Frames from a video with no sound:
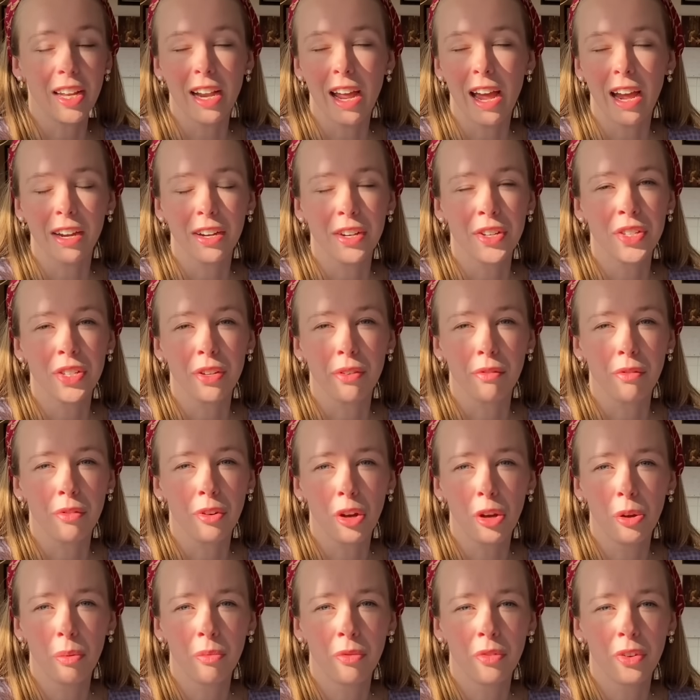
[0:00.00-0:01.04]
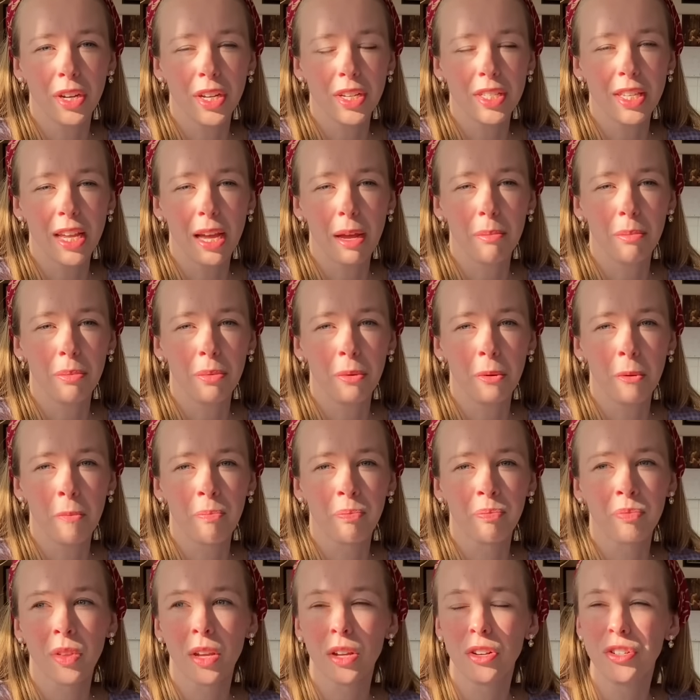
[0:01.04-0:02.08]
Agnes of Rome, for example,
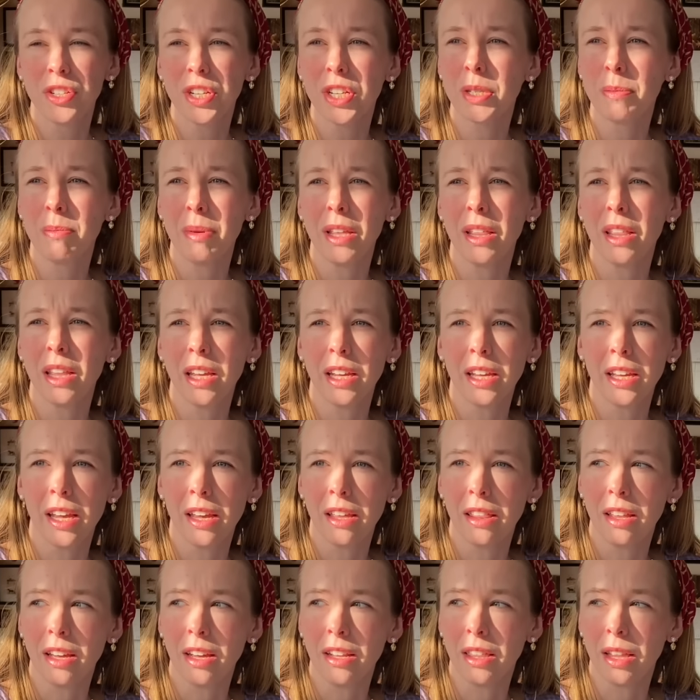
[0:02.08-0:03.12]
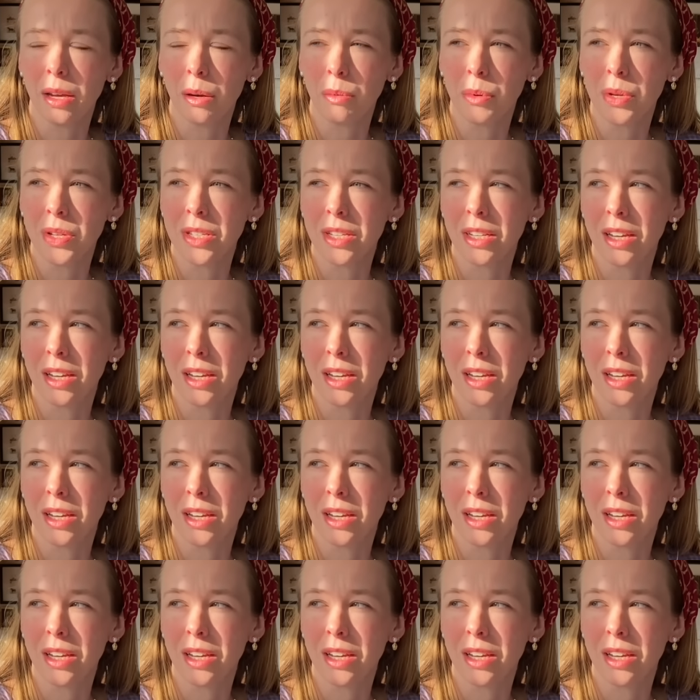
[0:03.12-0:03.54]
just me thinking that there was